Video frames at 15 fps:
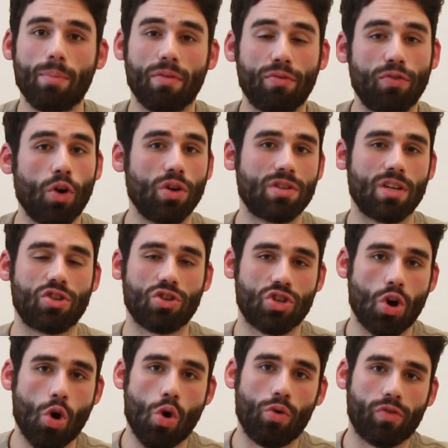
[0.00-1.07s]
But first, let's just
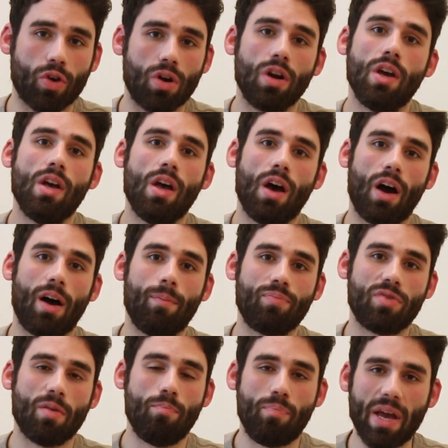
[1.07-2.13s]
go over
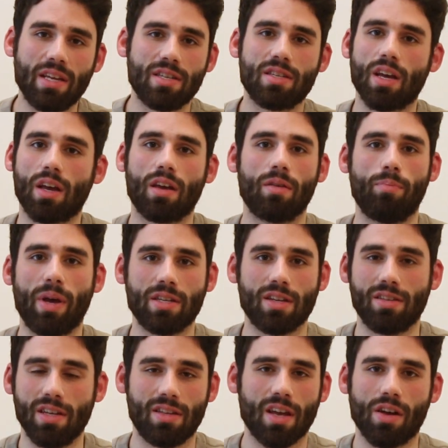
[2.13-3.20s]
the basic
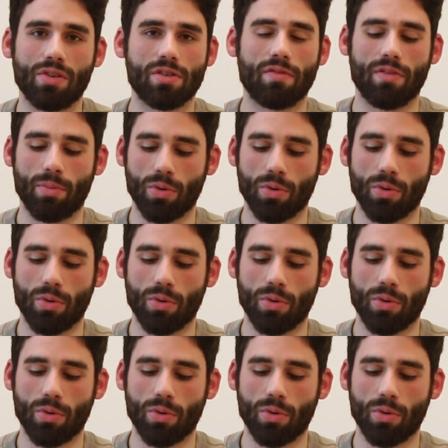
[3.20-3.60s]
details of the